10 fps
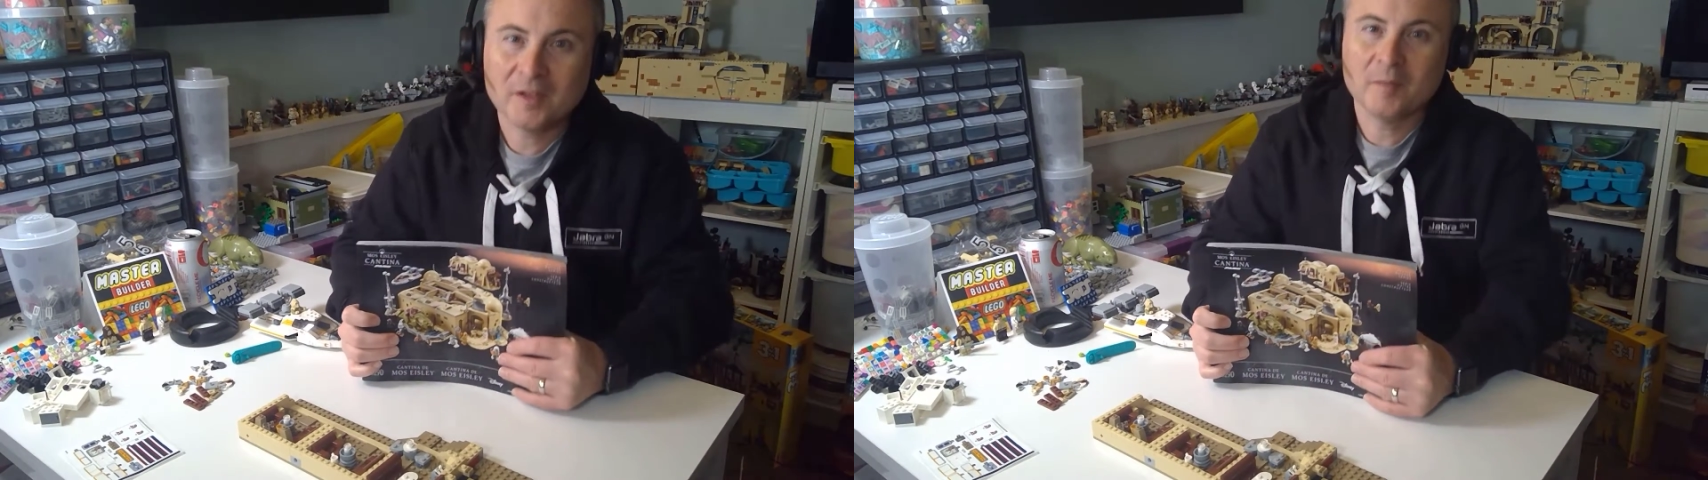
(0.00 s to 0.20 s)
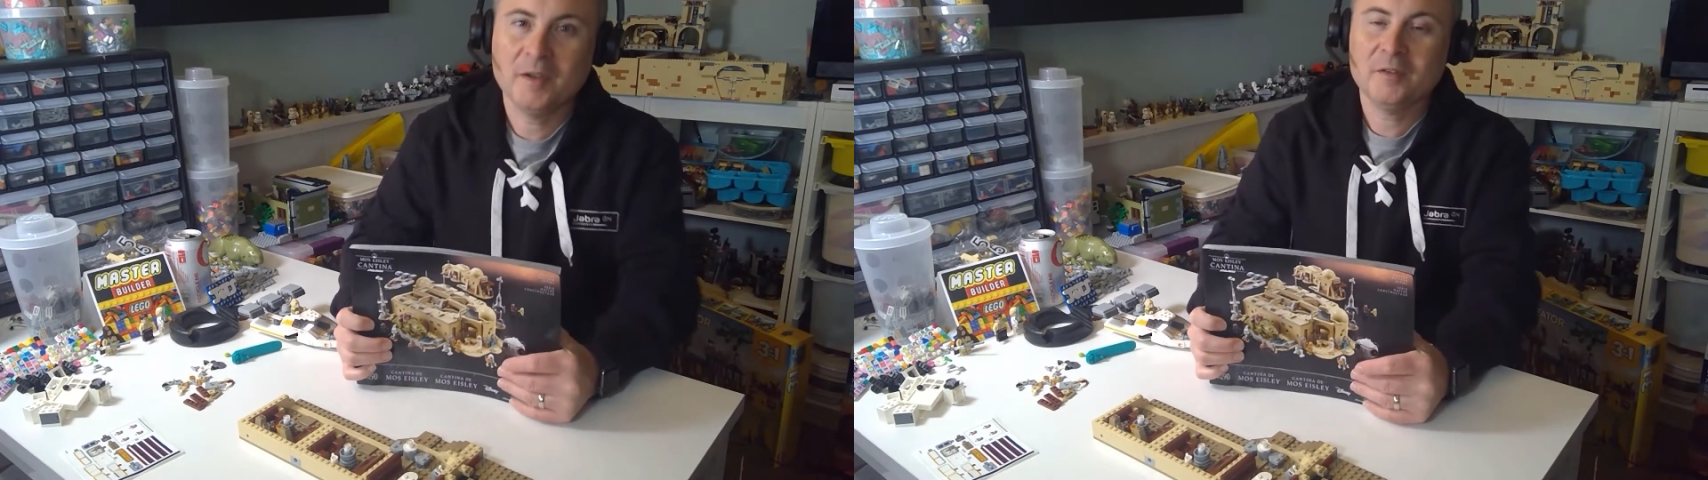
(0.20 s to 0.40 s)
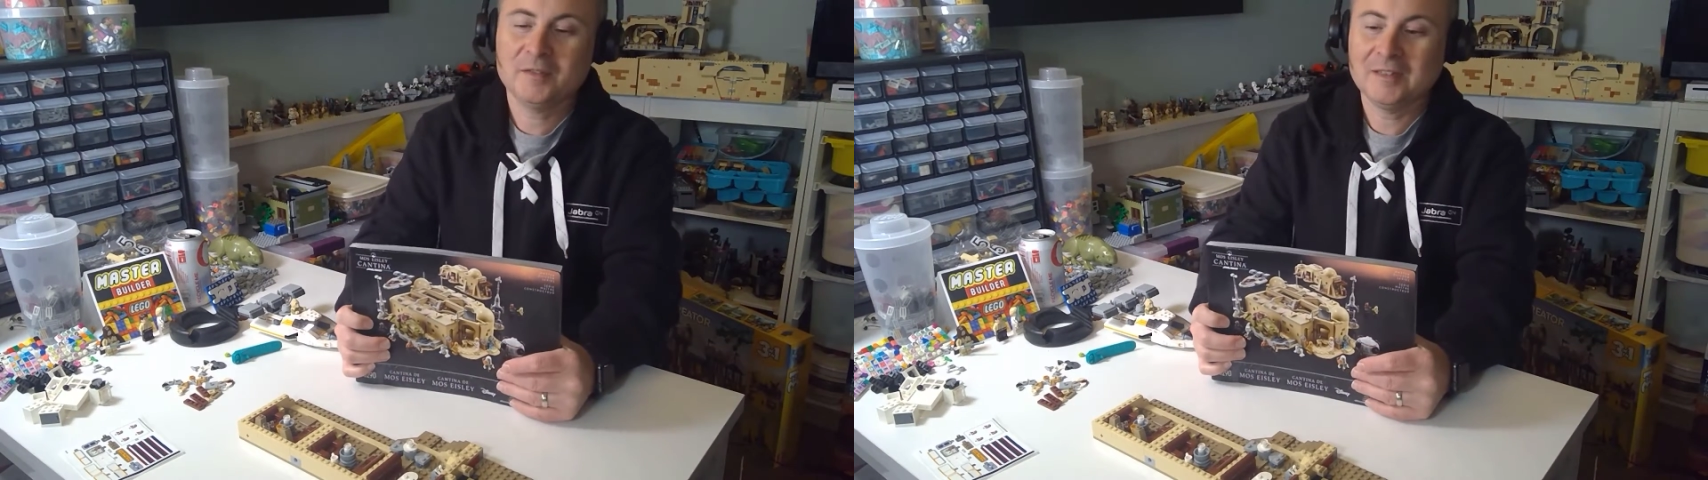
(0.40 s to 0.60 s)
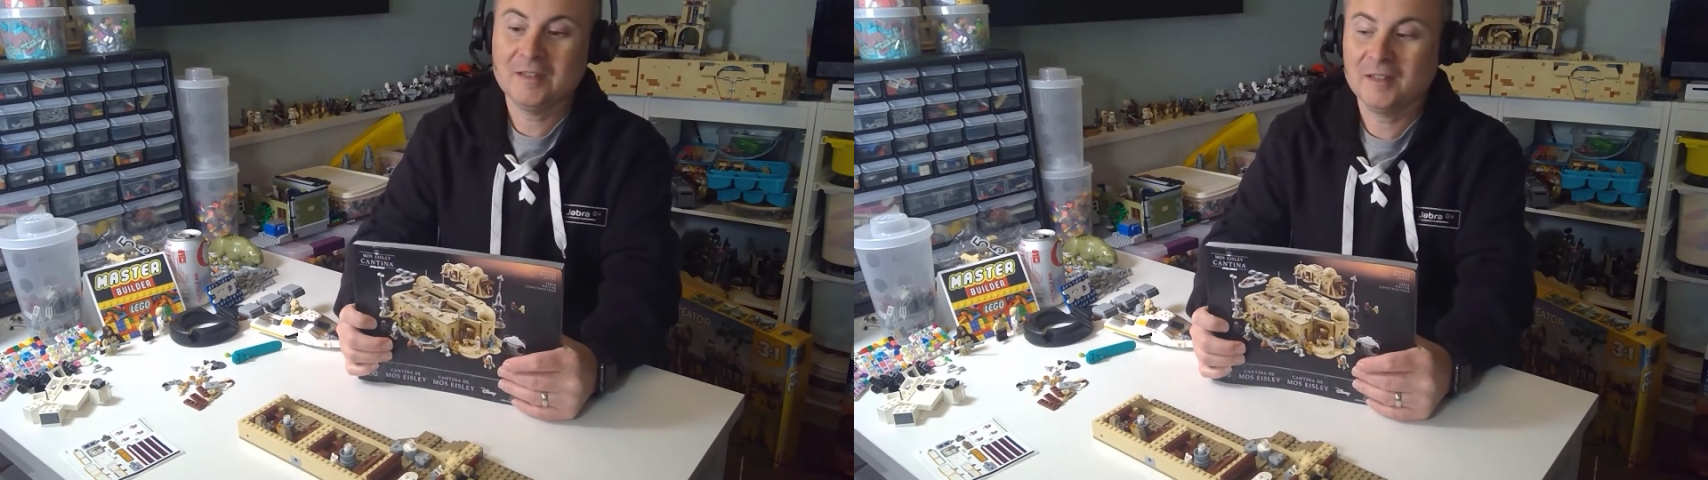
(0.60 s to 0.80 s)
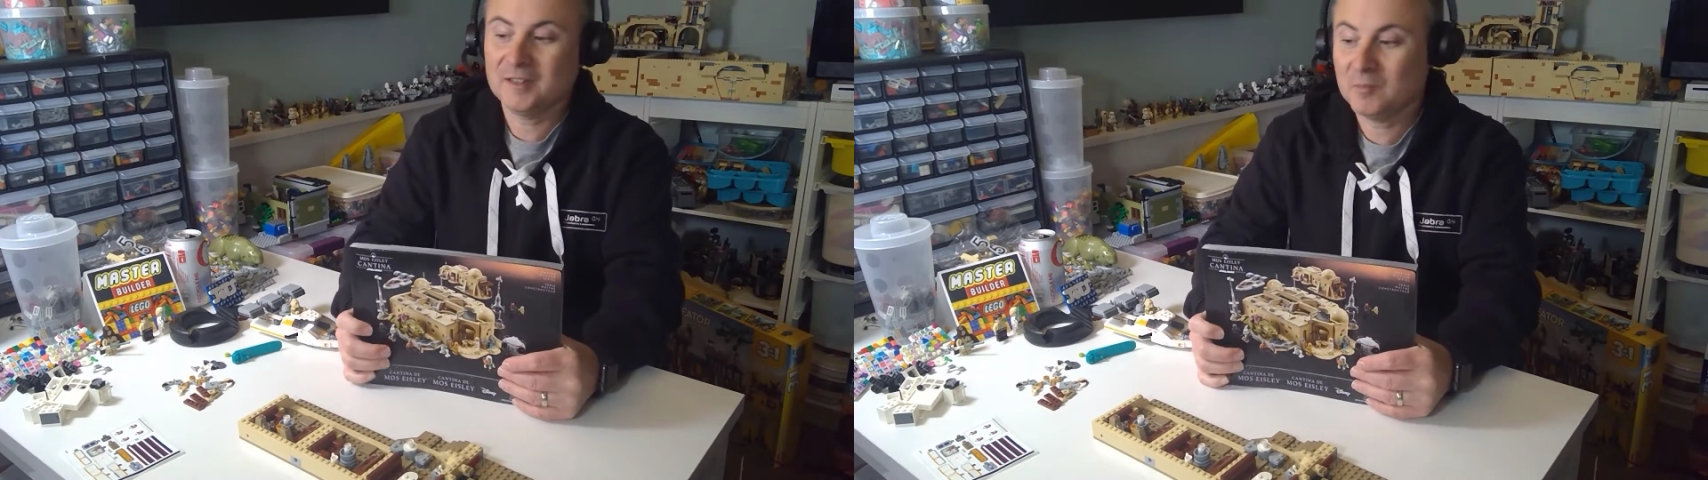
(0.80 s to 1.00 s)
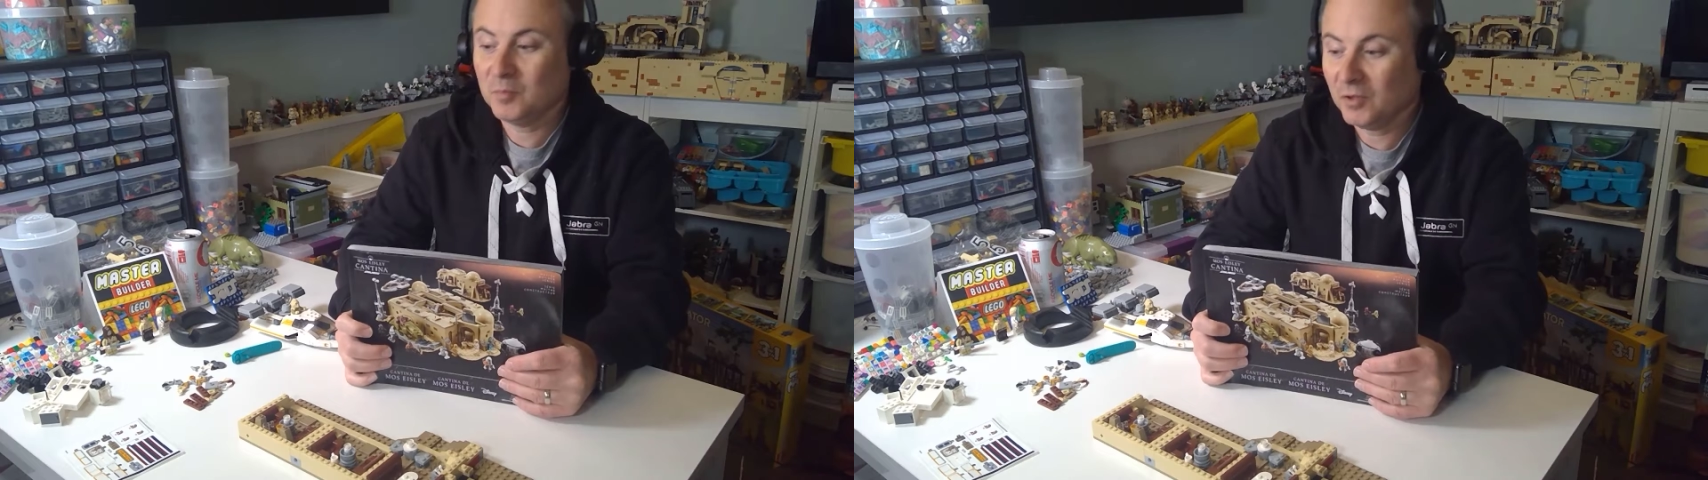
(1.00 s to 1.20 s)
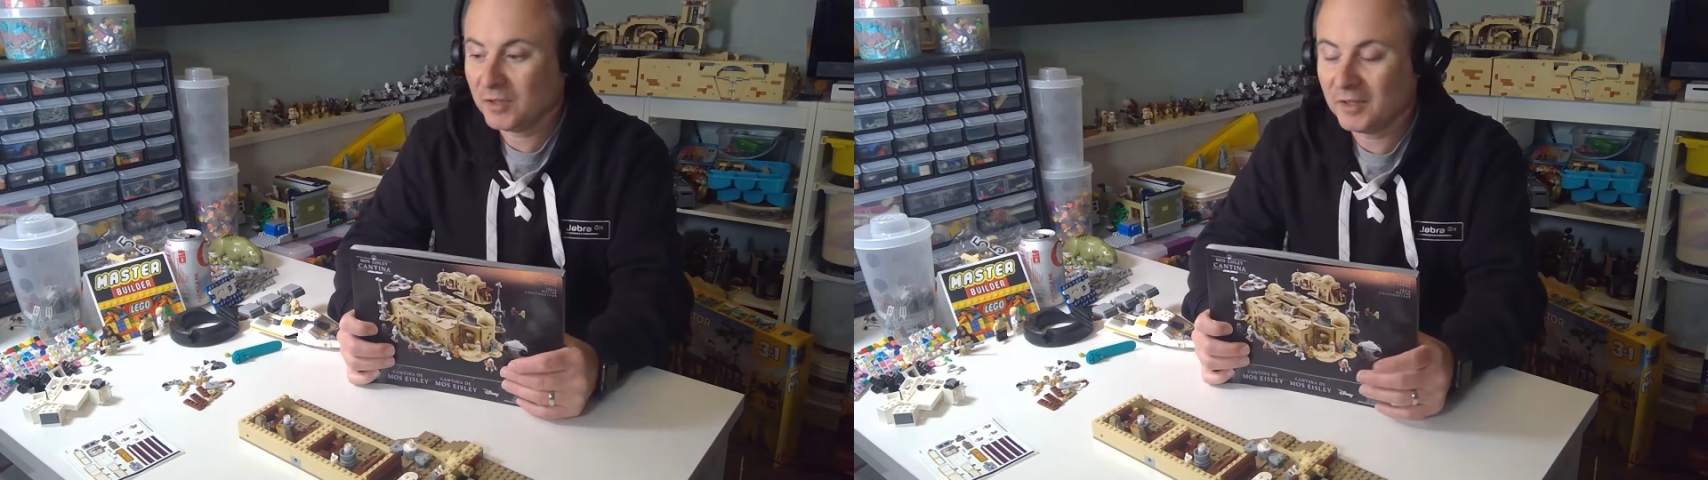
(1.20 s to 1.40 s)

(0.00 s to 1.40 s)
about today's book.